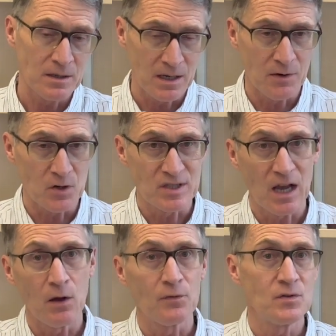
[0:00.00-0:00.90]
give
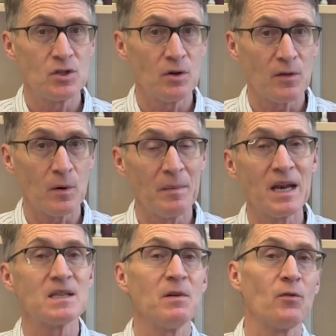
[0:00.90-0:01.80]
yourself 2 to 3
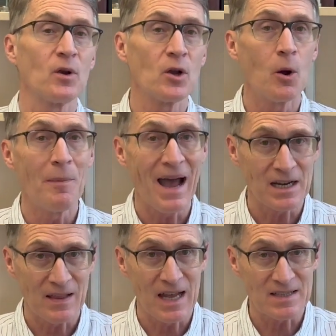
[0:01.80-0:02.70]
minutes before you go back
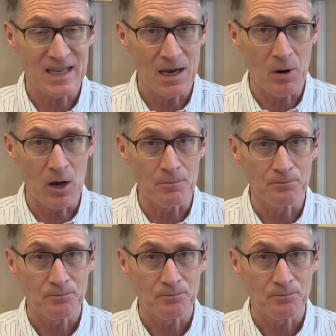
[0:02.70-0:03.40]
to that same arm.